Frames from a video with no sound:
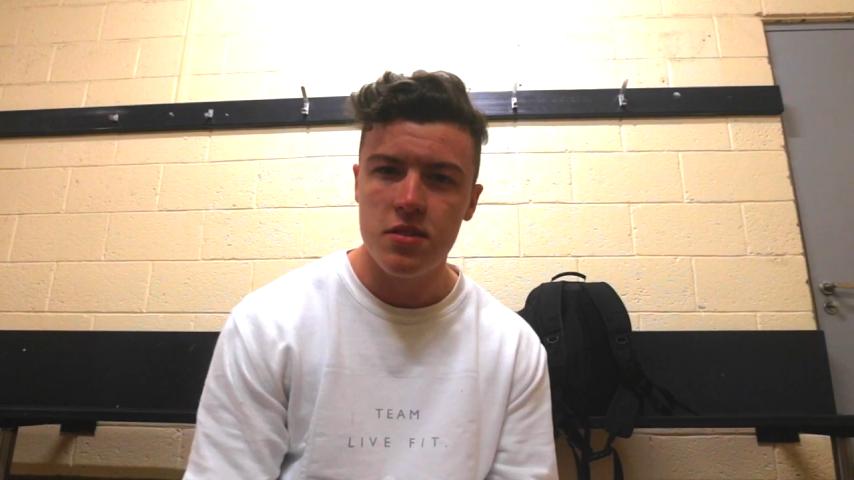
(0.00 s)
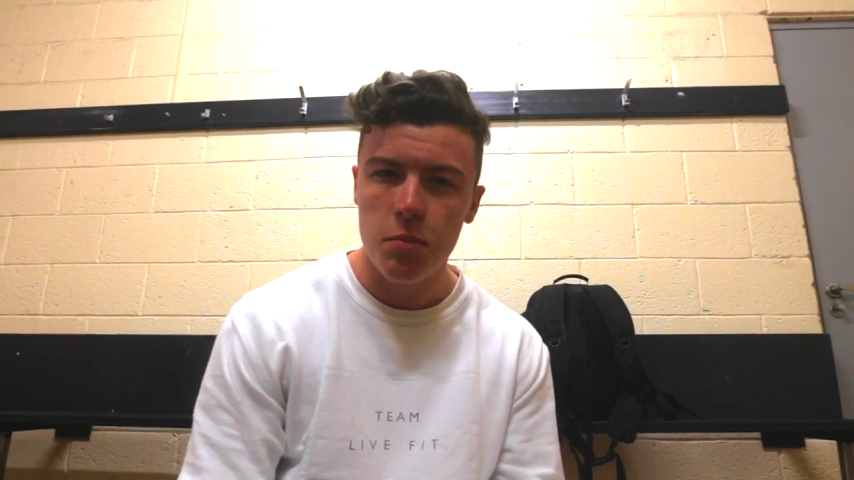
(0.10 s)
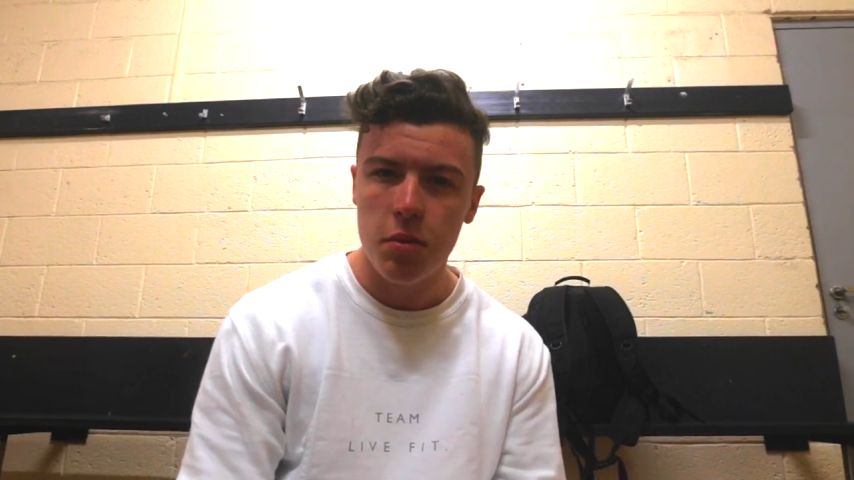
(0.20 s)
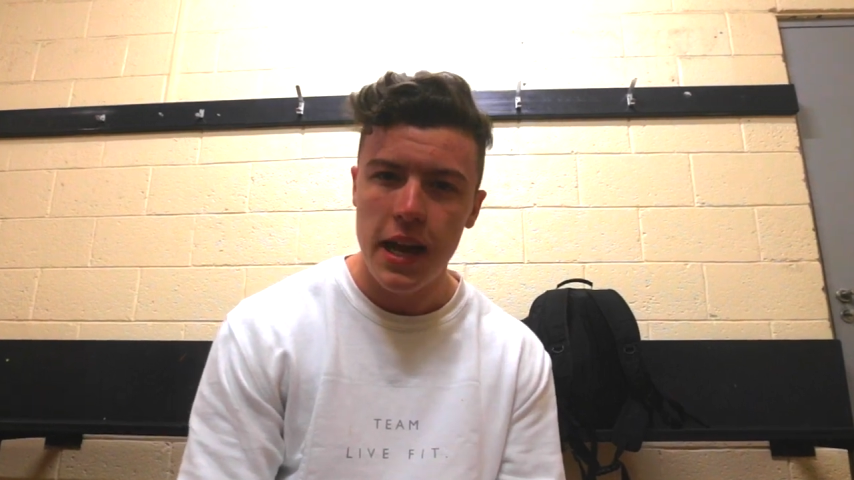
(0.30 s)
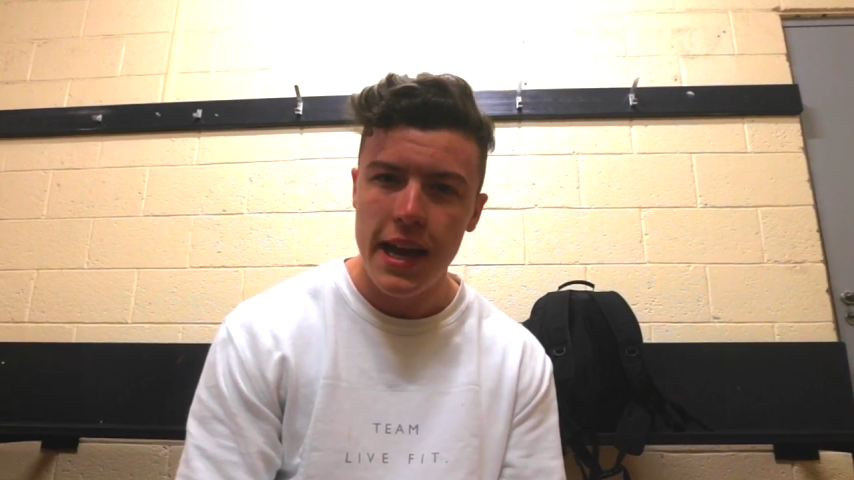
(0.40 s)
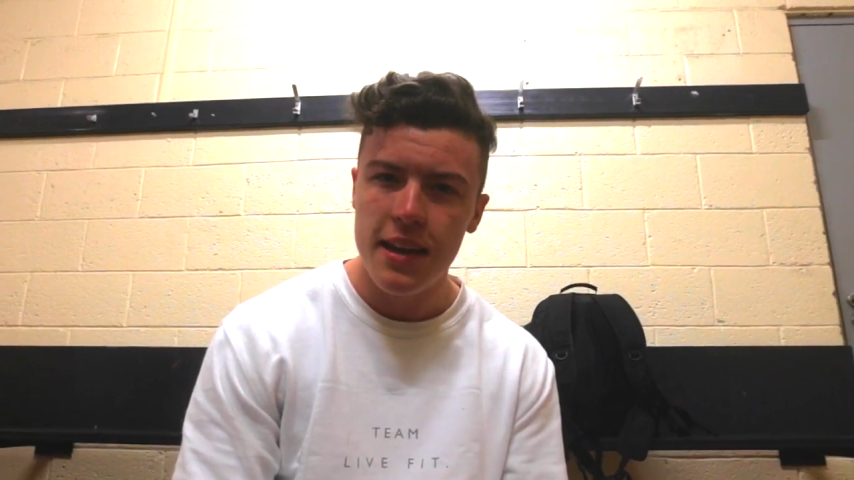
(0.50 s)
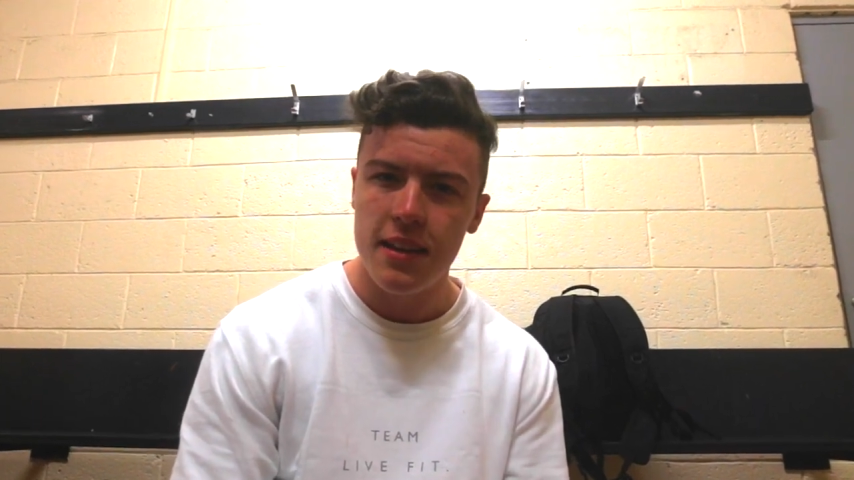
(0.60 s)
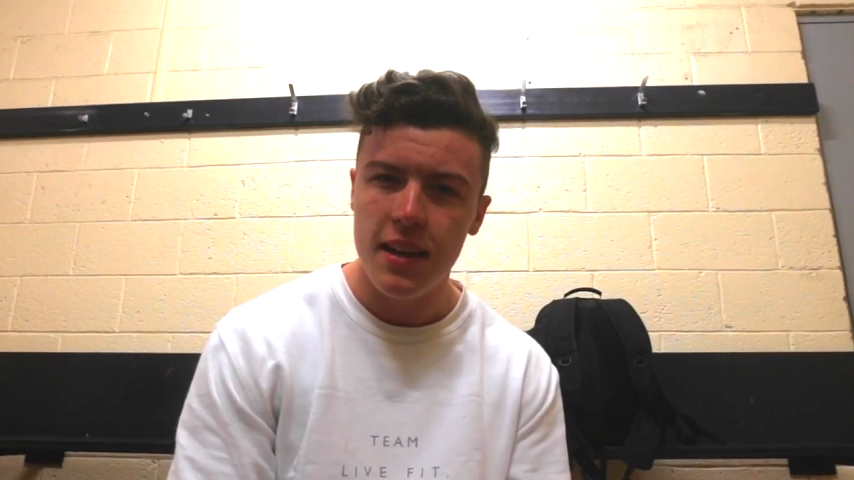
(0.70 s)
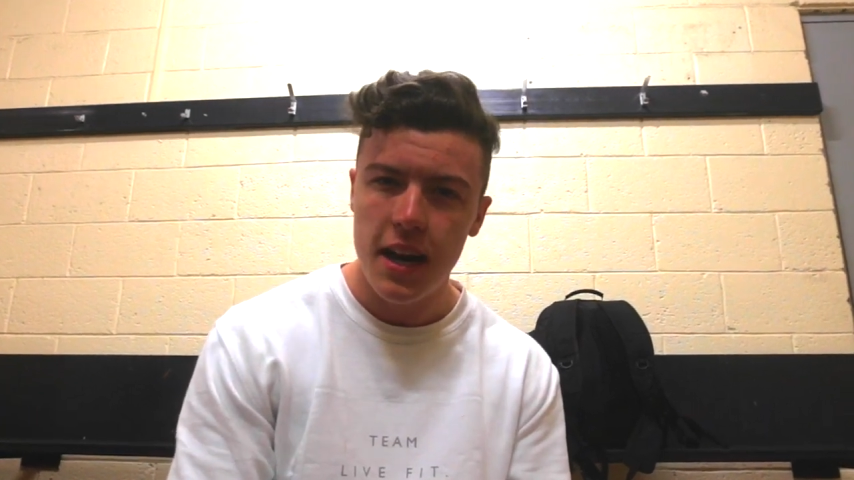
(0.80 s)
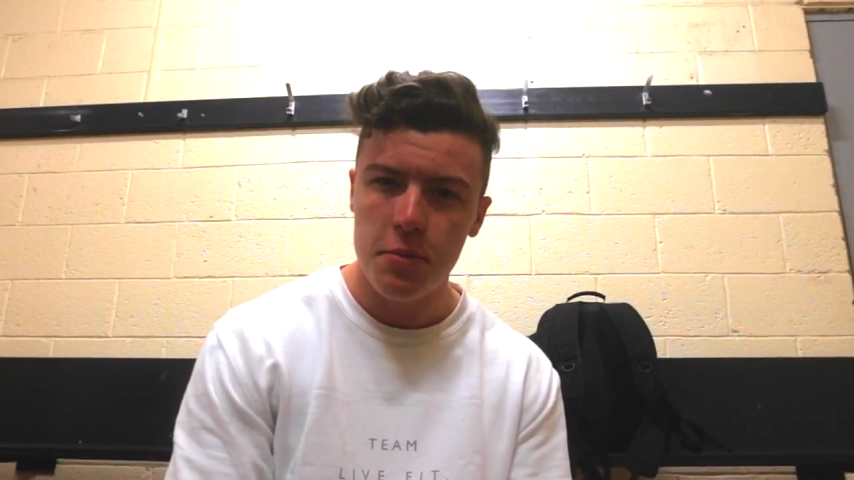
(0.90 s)
some play
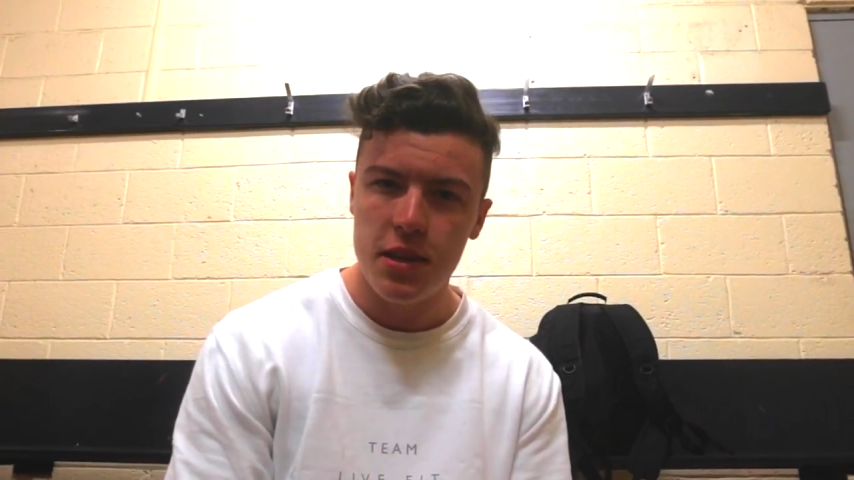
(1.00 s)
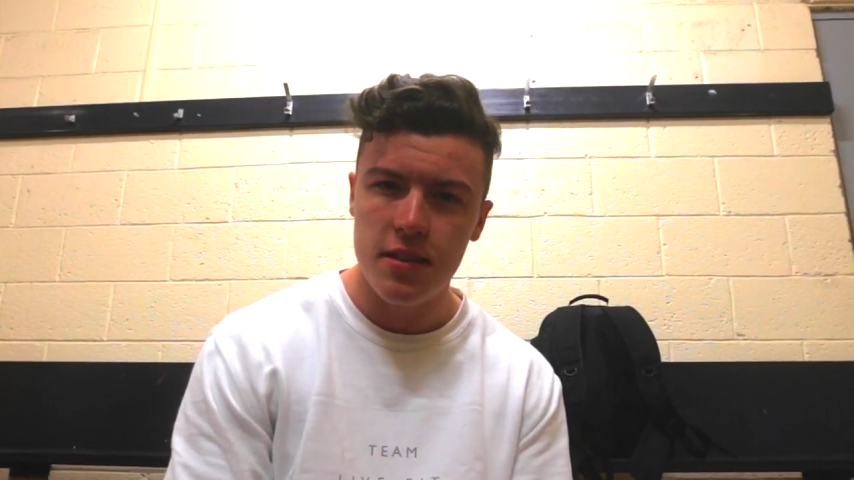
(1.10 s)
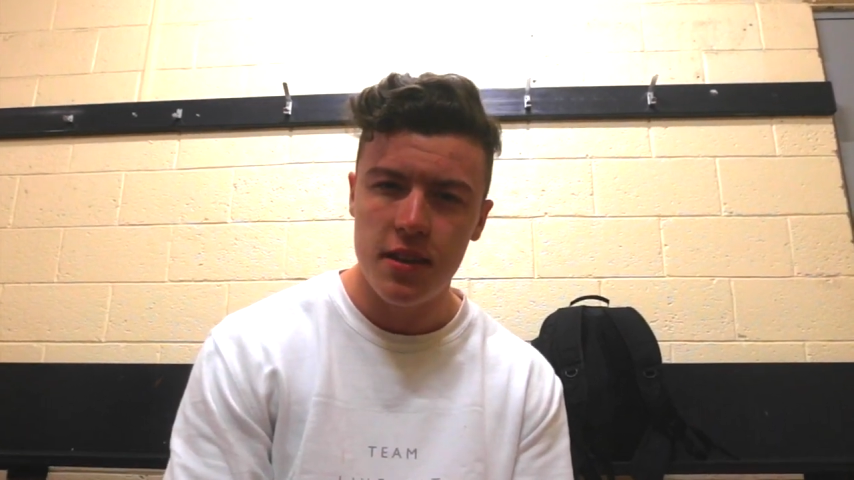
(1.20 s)
in the Abbey